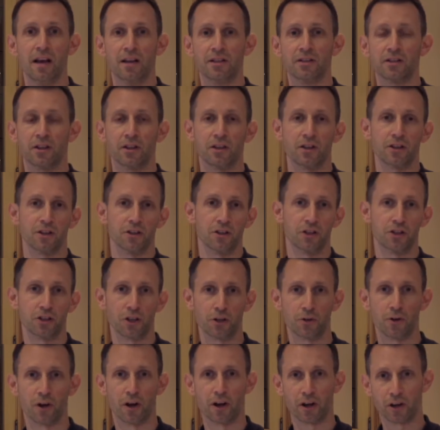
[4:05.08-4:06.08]
so you can
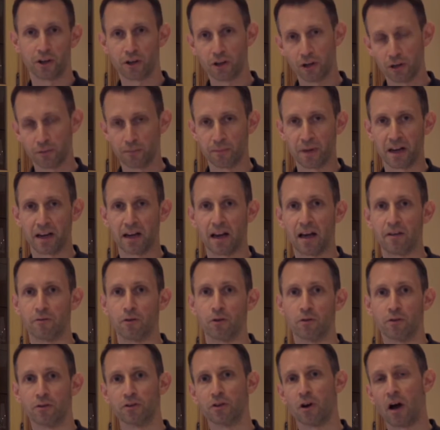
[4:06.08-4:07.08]
shoot at a good
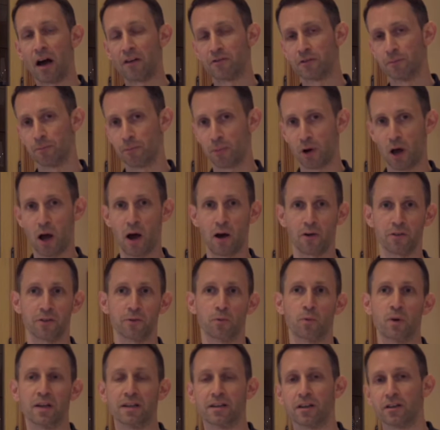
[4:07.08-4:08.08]
mid-level and not have to blow out the
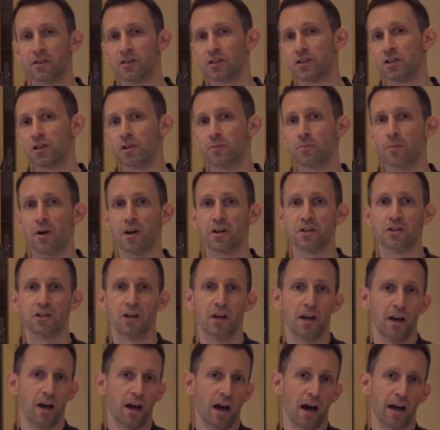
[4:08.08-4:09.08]
windows too much,
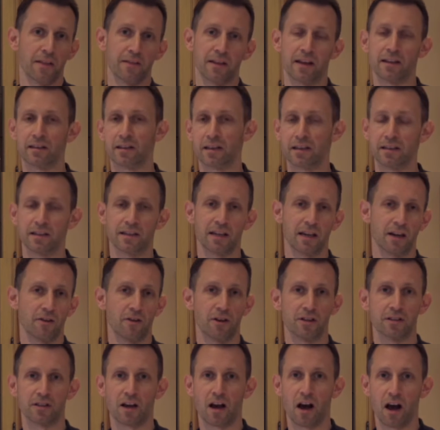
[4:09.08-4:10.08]
and then the
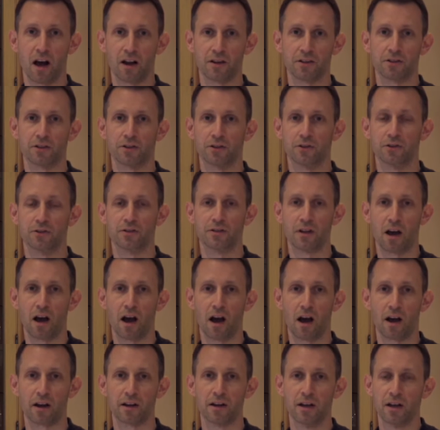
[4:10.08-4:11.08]
interiors aren't too
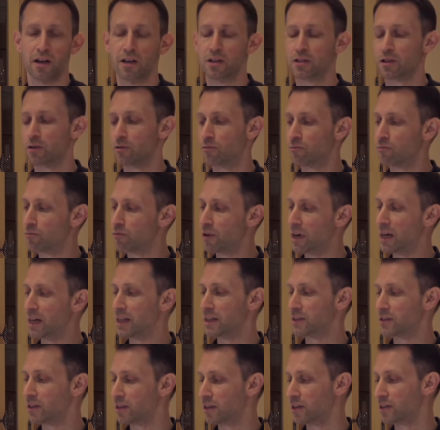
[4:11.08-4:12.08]
dark. So it
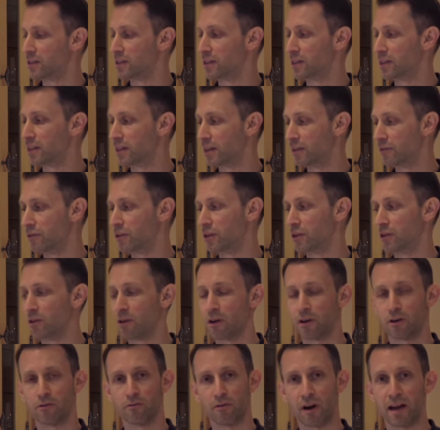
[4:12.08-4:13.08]
really does give you
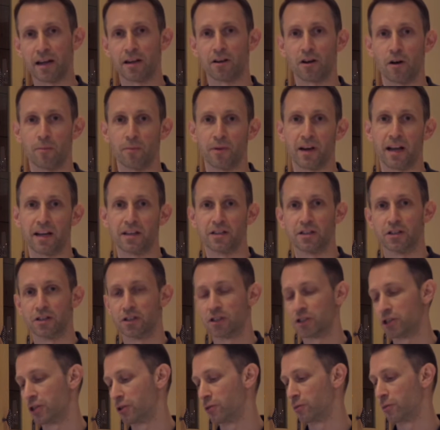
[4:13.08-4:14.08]
a great combination to
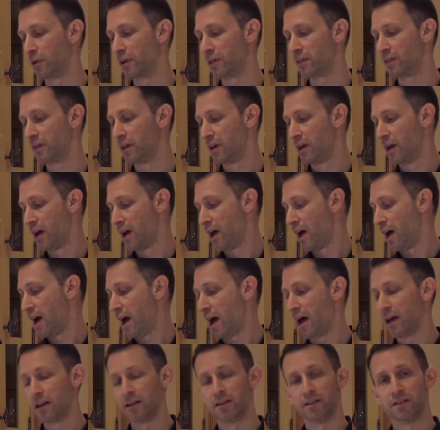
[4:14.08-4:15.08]
shoot with.
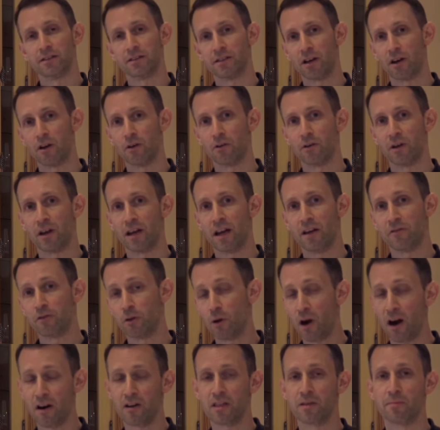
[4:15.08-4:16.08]
And so if
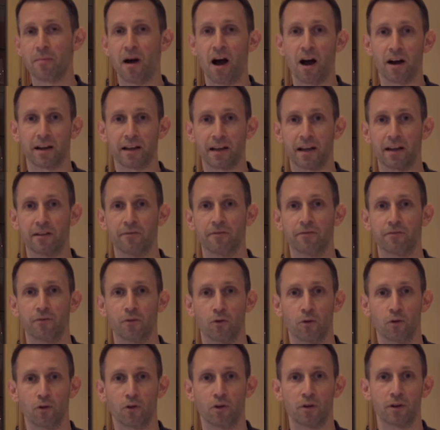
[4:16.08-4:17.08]
you are in the market
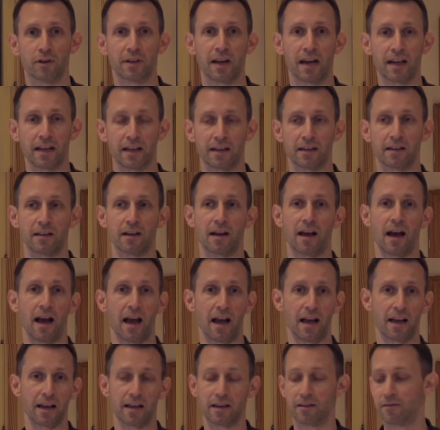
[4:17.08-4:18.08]
for getting
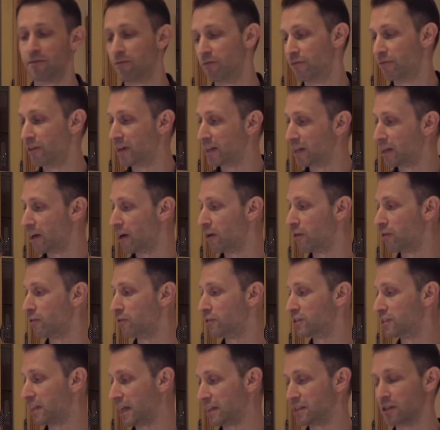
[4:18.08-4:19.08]
a video
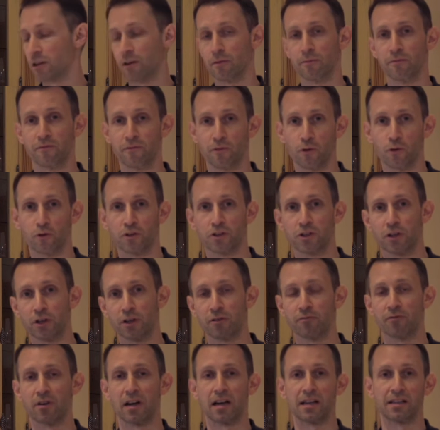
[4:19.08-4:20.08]
setup for
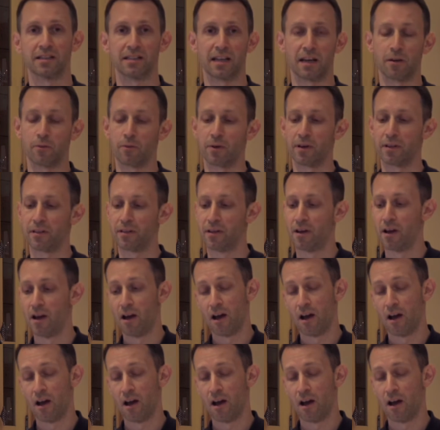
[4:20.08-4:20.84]
shooting real estate with,